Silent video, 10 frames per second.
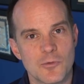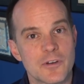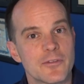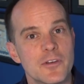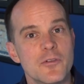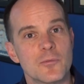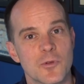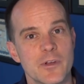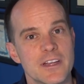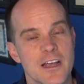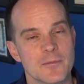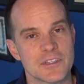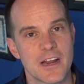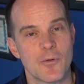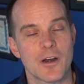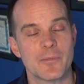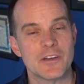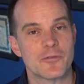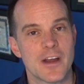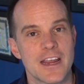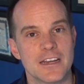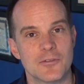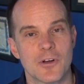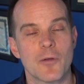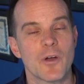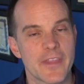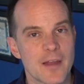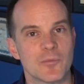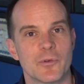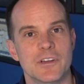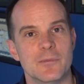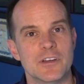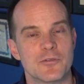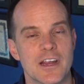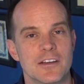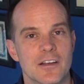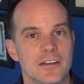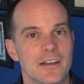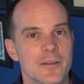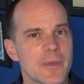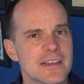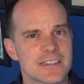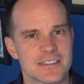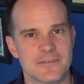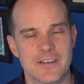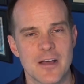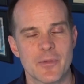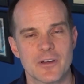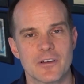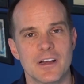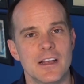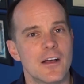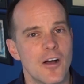Or what if a new employee comes and I want to be trained, or I want that employee to be trained on the basics of FileMaker?